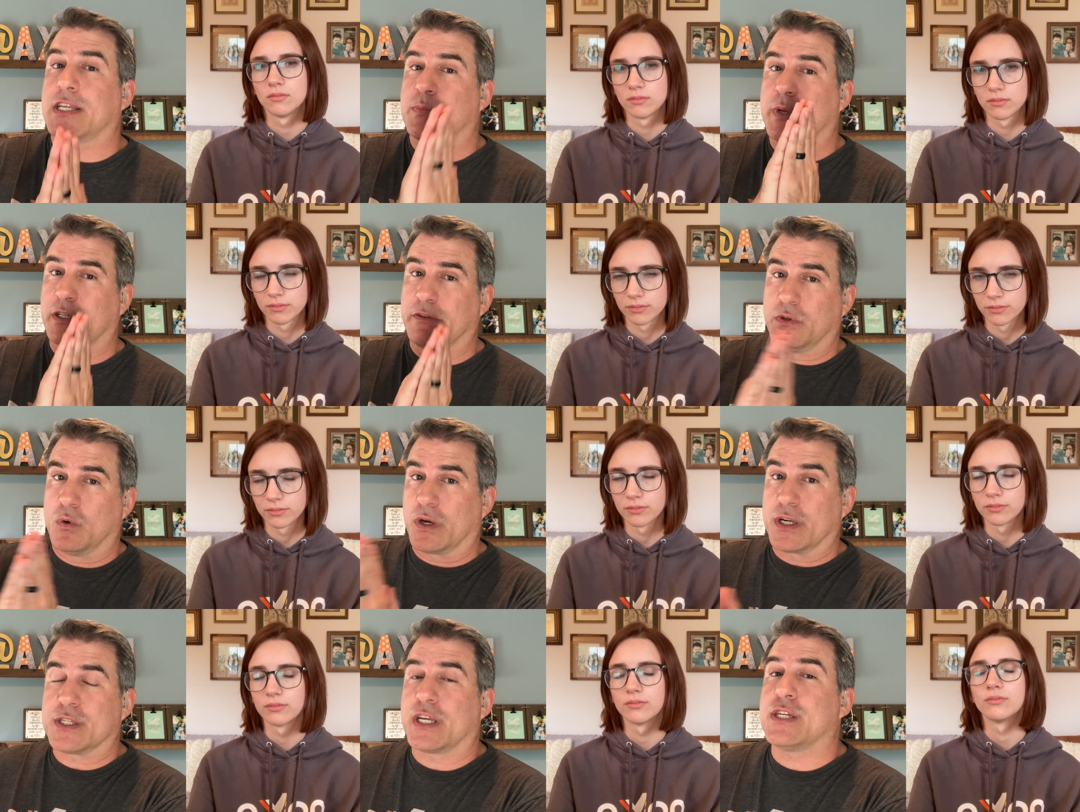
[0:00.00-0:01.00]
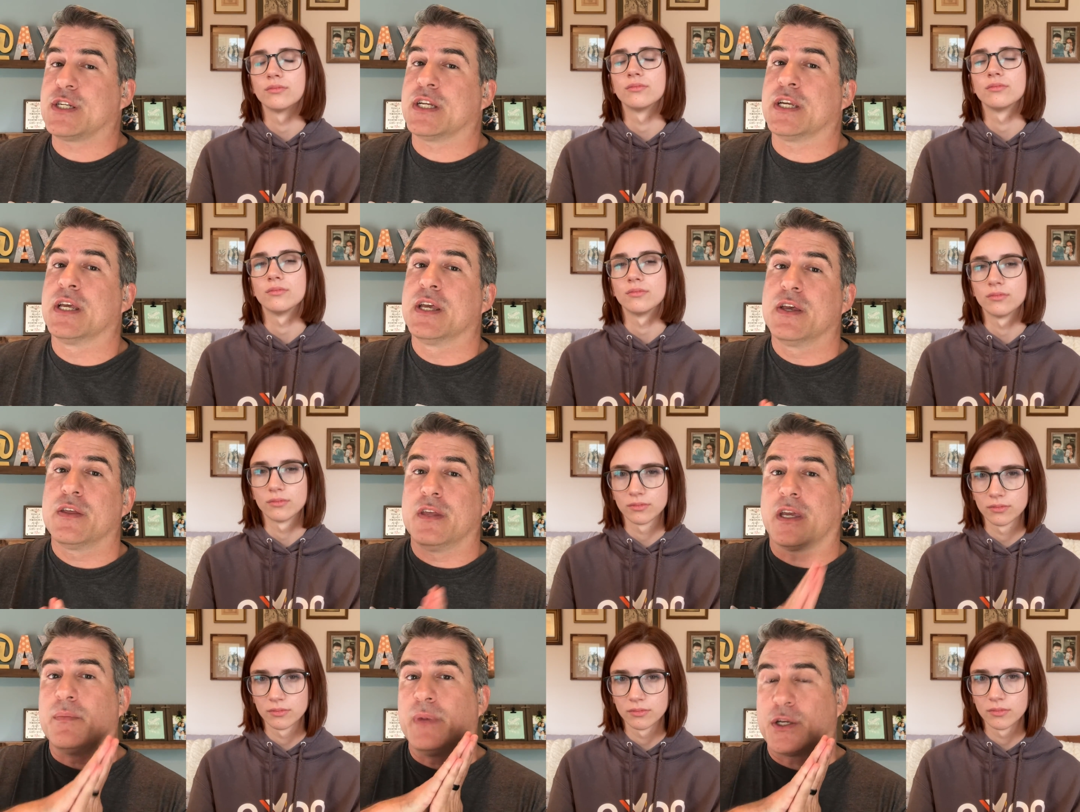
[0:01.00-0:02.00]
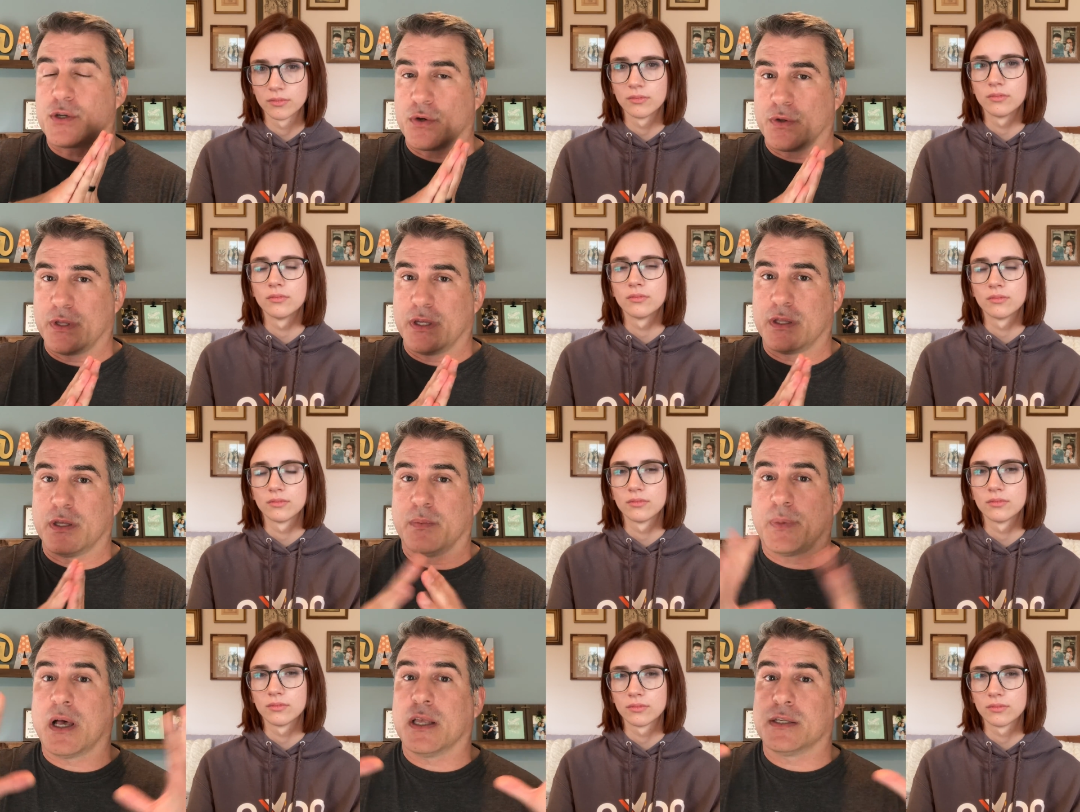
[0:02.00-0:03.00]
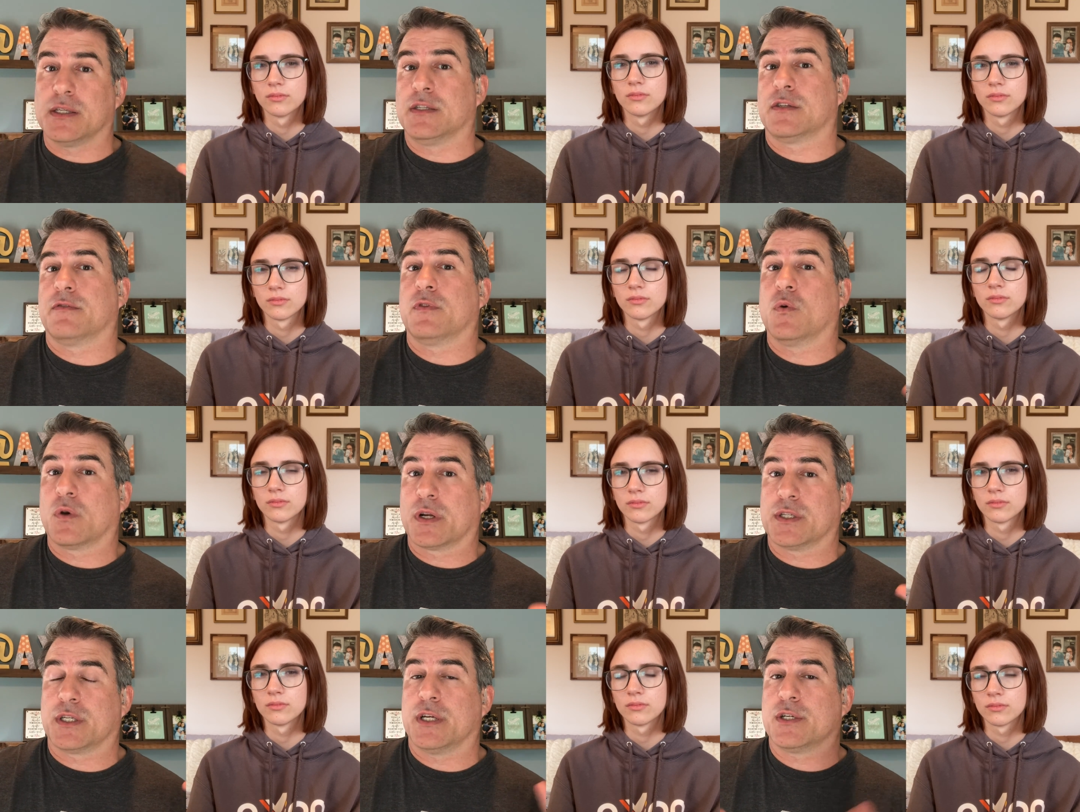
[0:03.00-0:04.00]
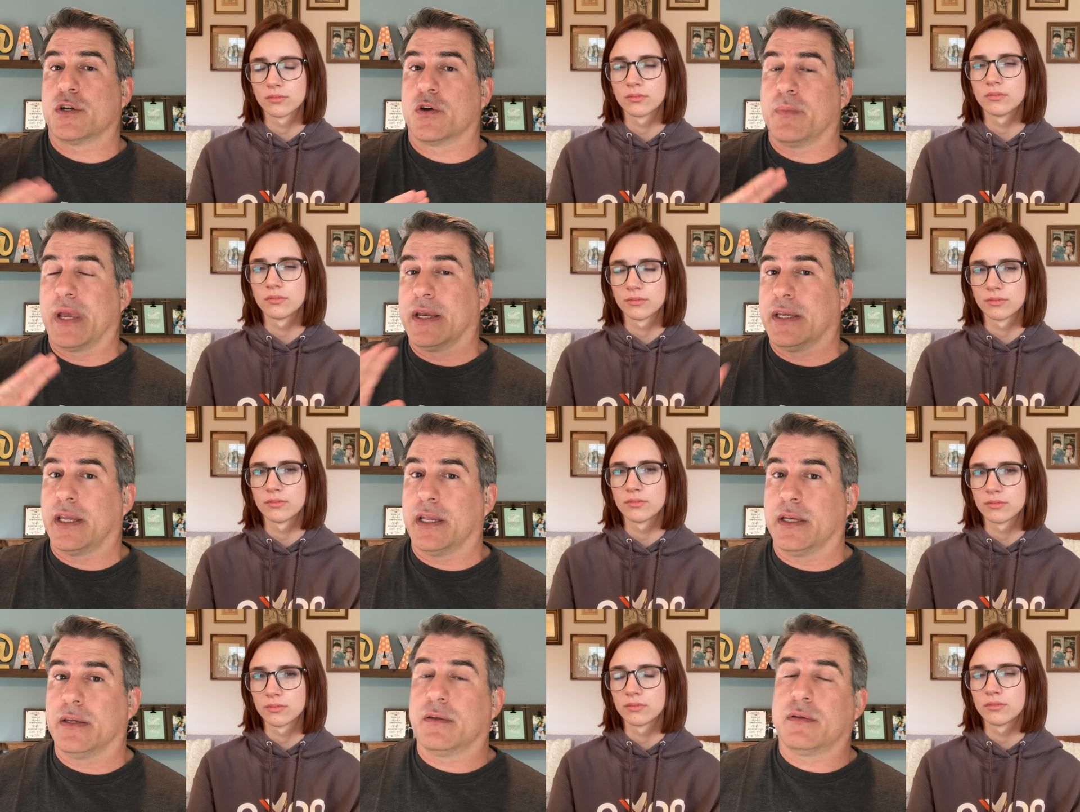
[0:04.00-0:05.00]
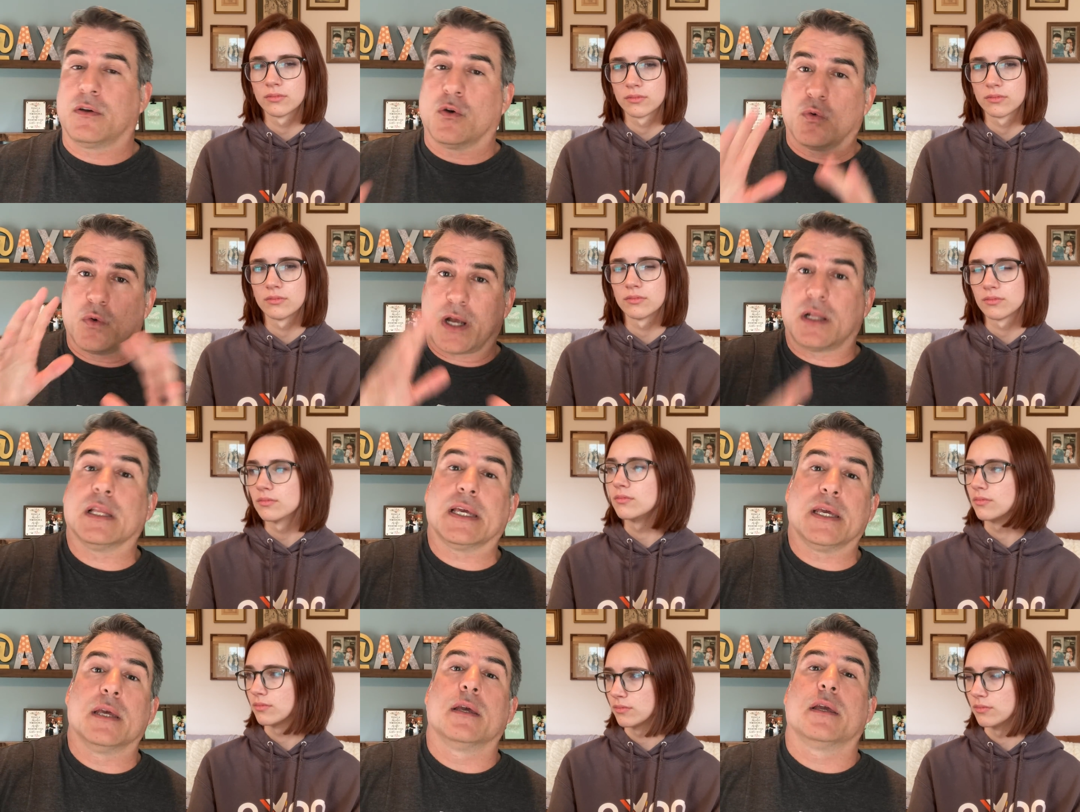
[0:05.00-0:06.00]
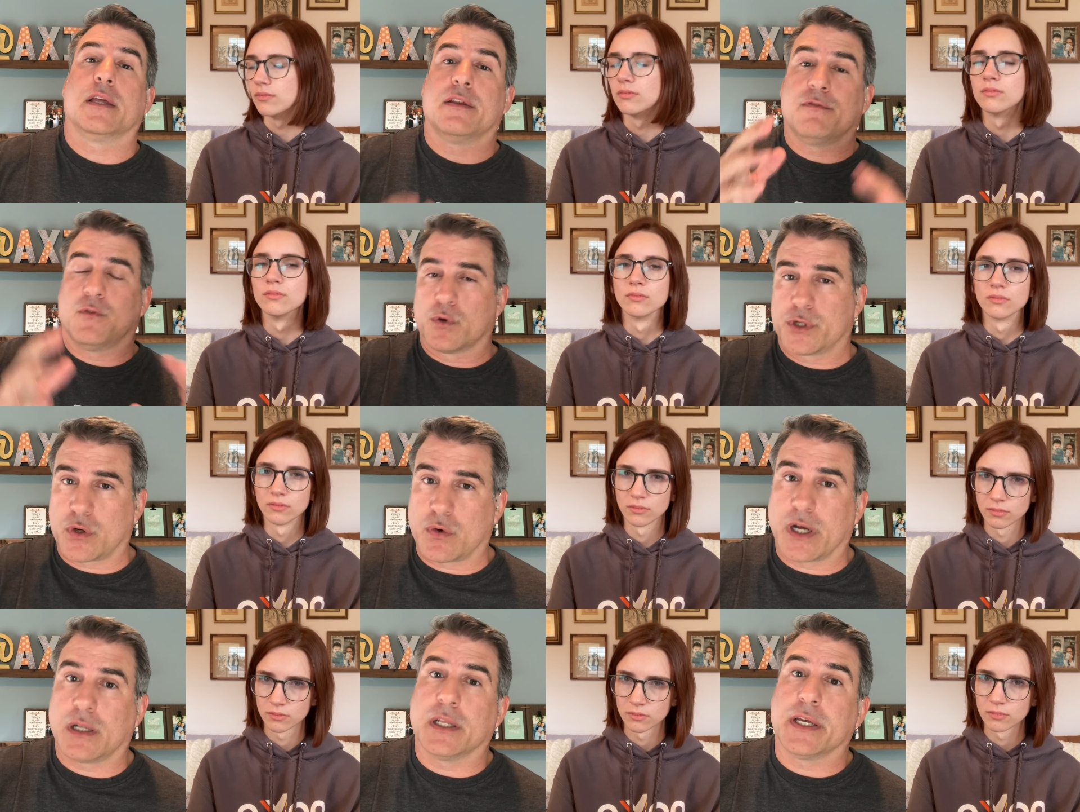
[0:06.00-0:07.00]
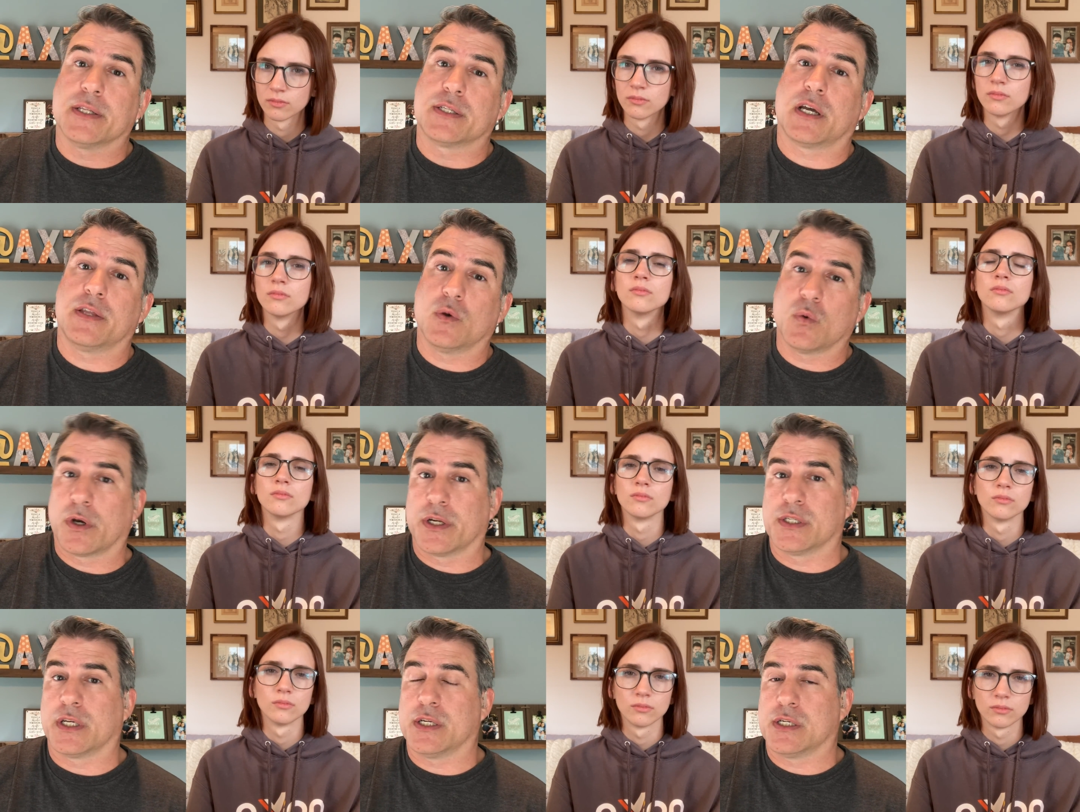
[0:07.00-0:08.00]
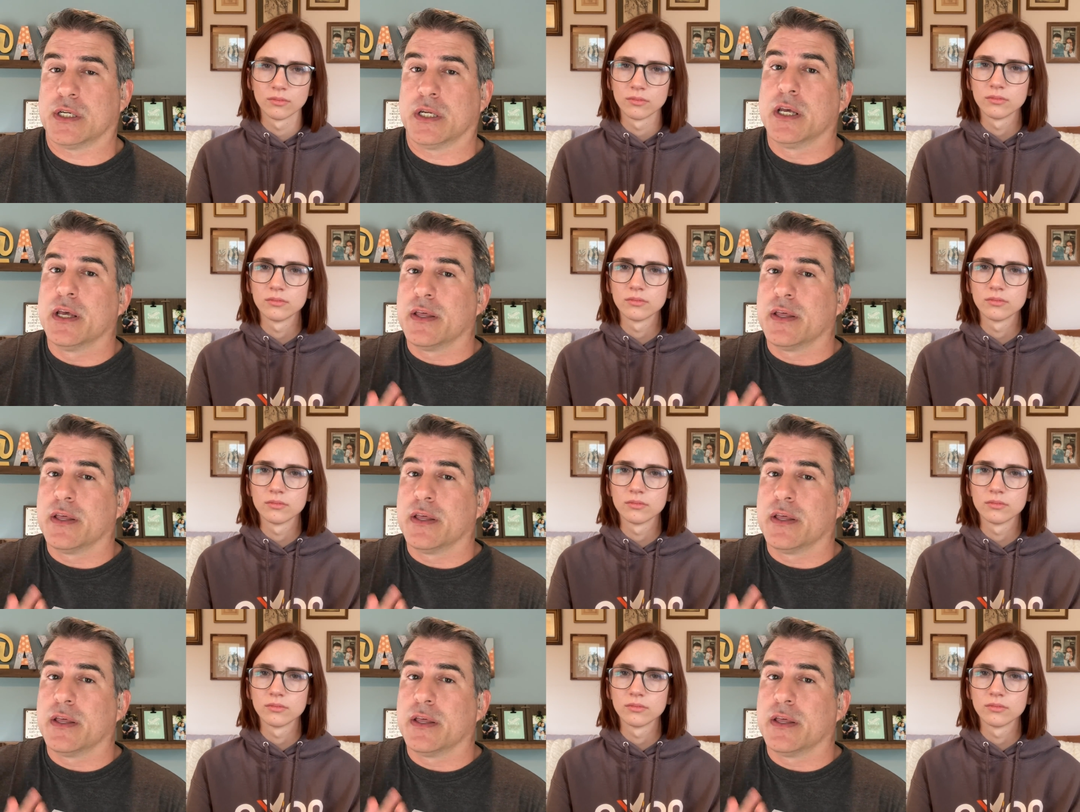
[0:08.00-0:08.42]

Speaker 1: aspect of the organization that can make sure that the policies of the organization are mandated correctly and mm-hmm. enforced correctly inside the organization